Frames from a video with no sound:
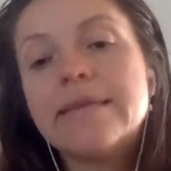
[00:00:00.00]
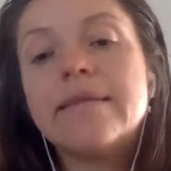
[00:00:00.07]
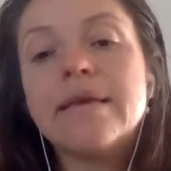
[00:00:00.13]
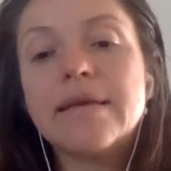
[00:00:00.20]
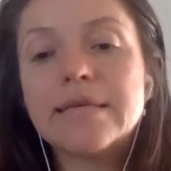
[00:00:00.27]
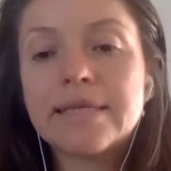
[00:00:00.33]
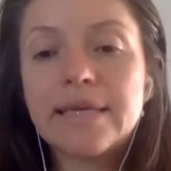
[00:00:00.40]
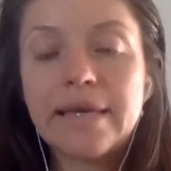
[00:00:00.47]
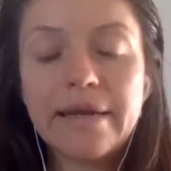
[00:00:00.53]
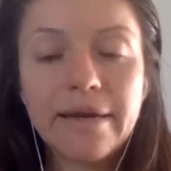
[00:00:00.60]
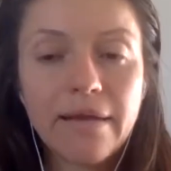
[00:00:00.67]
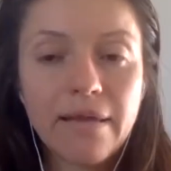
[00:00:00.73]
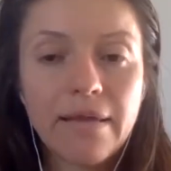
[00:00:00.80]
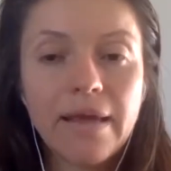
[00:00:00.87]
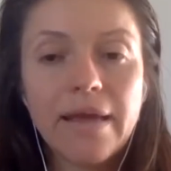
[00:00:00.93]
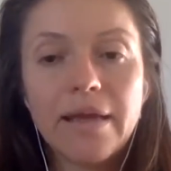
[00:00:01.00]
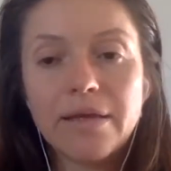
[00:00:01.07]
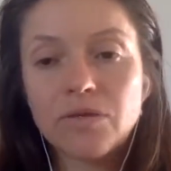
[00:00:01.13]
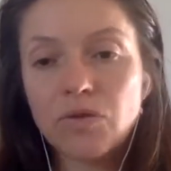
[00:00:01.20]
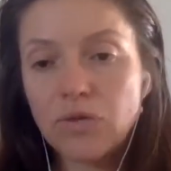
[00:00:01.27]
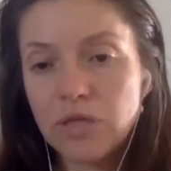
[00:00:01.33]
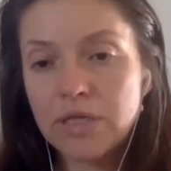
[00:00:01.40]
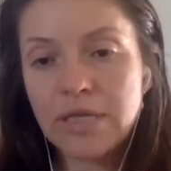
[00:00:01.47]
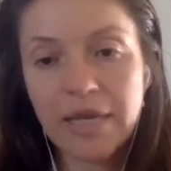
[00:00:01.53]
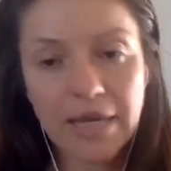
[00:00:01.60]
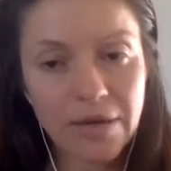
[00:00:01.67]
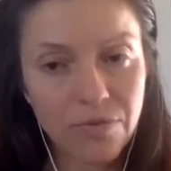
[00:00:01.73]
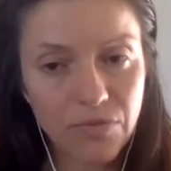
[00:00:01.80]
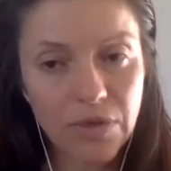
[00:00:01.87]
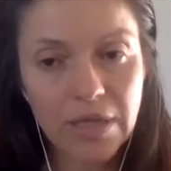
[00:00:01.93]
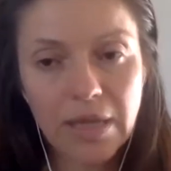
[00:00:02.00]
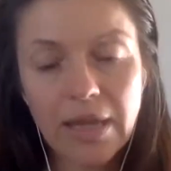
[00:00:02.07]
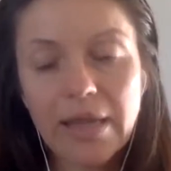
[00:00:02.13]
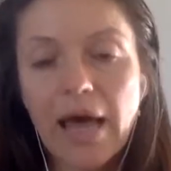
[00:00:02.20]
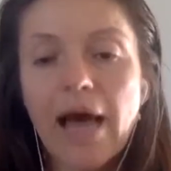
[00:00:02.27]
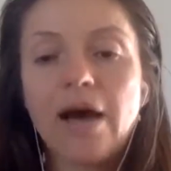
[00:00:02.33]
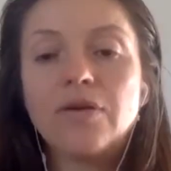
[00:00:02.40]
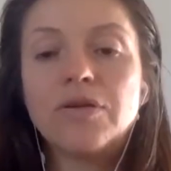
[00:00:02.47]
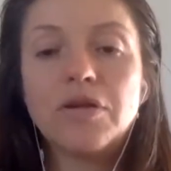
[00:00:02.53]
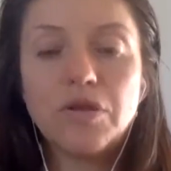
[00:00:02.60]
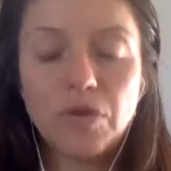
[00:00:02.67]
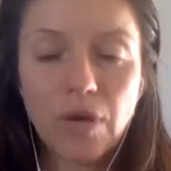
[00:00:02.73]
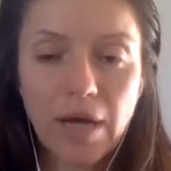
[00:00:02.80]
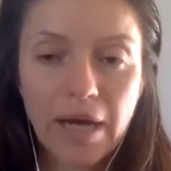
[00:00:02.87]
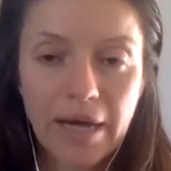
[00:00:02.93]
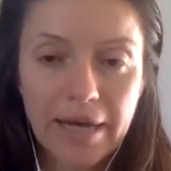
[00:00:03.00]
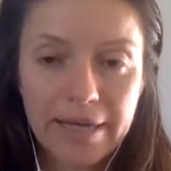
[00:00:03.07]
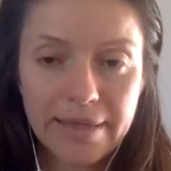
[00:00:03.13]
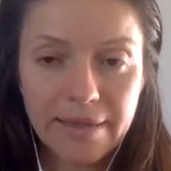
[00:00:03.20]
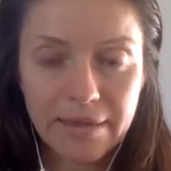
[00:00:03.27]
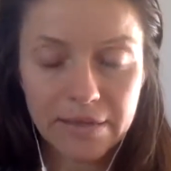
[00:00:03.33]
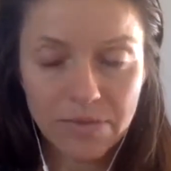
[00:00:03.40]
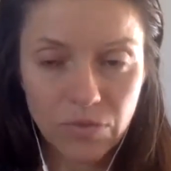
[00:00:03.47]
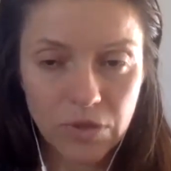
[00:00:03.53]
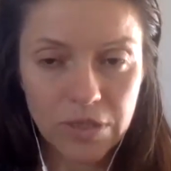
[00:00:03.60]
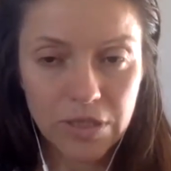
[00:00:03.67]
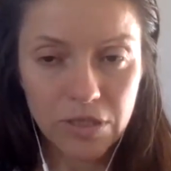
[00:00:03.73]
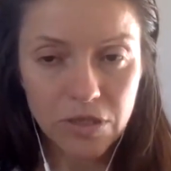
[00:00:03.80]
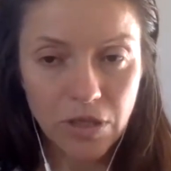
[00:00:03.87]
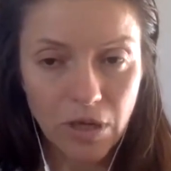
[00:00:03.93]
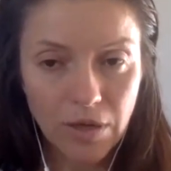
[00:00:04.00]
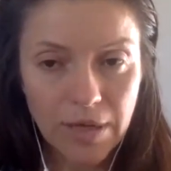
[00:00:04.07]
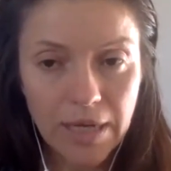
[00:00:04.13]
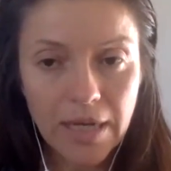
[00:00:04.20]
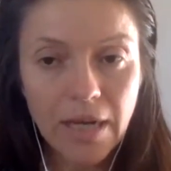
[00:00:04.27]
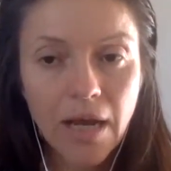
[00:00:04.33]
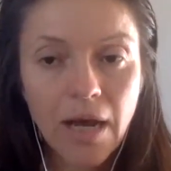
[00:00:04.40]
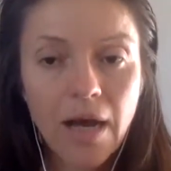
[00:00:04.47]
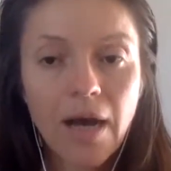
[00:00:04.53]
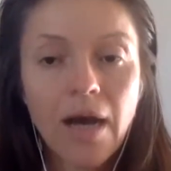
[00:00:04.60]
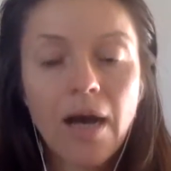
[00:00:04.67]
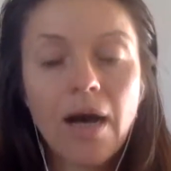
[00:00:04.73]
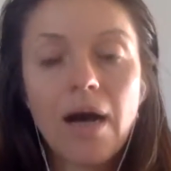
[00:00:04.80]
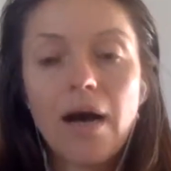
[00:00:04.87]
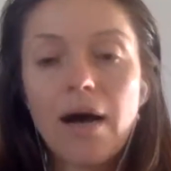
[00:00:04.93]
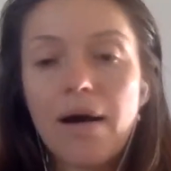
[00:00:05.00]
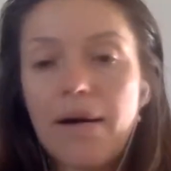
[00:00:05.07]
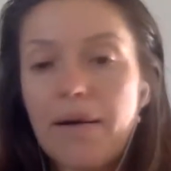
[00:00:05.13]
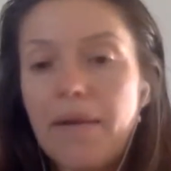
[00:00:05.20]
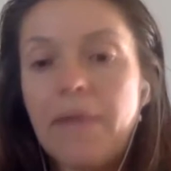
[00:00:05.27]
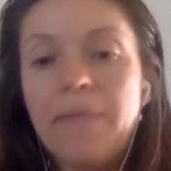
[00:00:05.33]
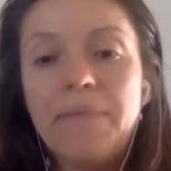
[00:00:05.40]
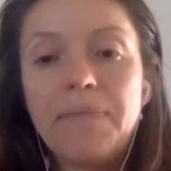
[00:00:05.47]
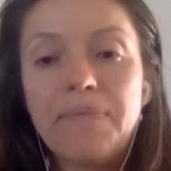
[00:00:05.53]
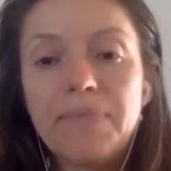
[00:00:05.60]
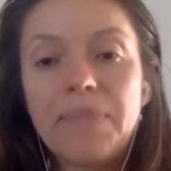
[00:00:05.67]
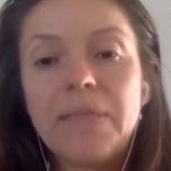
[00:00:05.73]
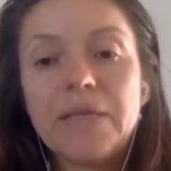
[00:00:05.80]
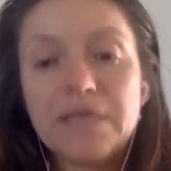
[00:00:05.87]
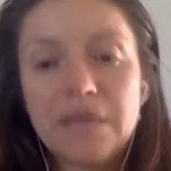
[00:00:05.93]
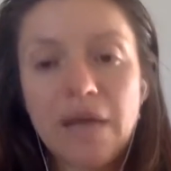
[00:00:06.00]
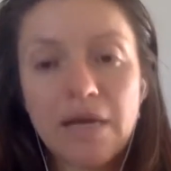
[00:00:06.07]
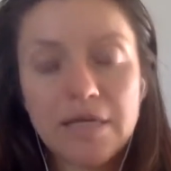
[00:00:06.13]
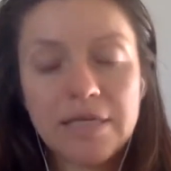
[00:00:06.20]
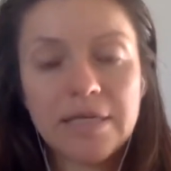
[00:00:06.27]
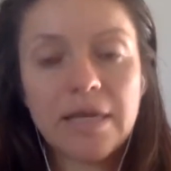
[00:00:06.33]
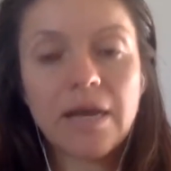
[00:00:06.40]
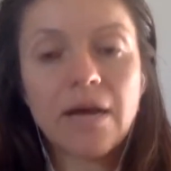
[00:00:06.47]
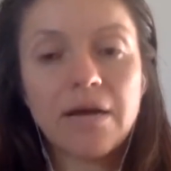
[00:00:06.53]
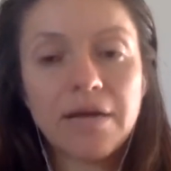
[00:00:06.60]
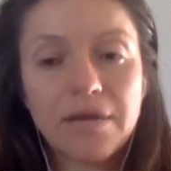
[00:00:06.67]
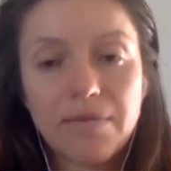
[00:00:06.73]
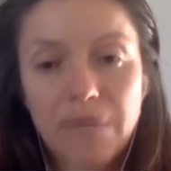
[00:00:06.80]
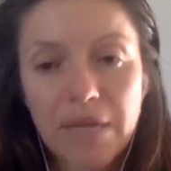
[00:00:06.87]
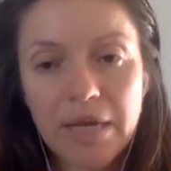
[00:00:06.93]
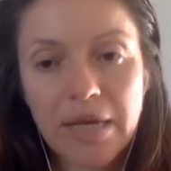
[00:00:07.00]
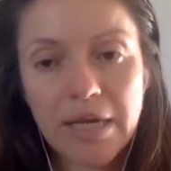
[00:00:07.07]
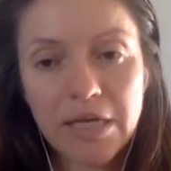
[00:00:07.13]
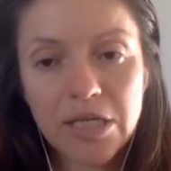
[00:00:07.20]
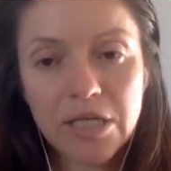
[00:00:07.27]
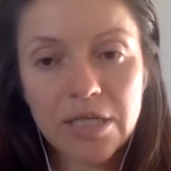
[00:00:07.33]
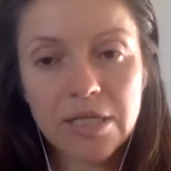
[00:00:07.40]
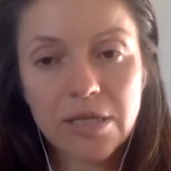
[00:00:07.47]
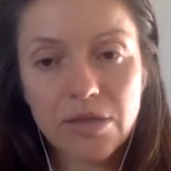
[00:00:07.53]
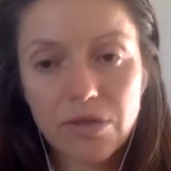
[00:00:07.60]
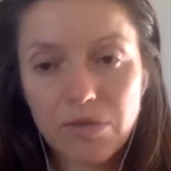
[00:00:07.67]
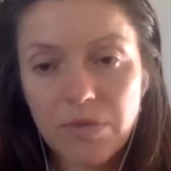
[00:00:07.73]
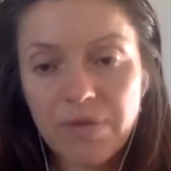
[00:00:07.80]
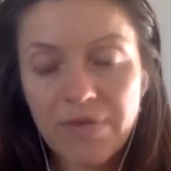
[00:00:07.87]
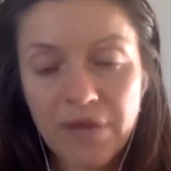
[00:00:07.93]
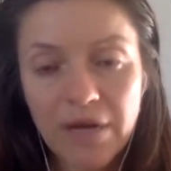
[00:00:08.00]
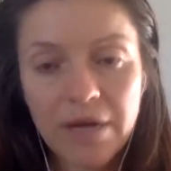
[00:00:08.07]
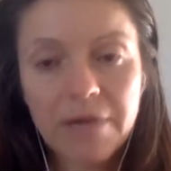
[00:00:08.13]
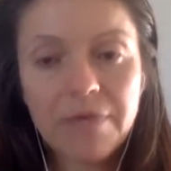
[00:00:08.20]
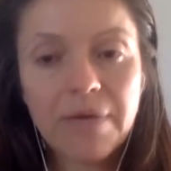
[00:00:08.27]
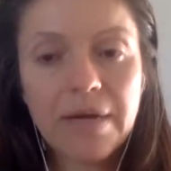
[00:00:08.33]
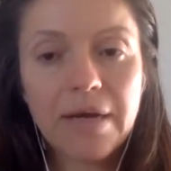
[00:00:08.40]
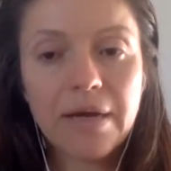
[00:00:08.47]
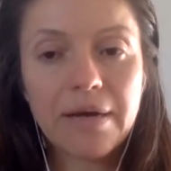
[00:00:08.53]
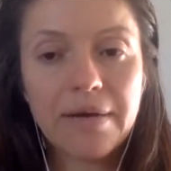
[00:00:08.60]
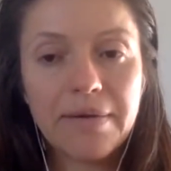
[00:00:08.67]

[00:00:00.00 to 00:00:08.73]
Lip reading: things, hear things, so just like a really loud in your head, this voice is talking, the antipsychotic medications that could be very great,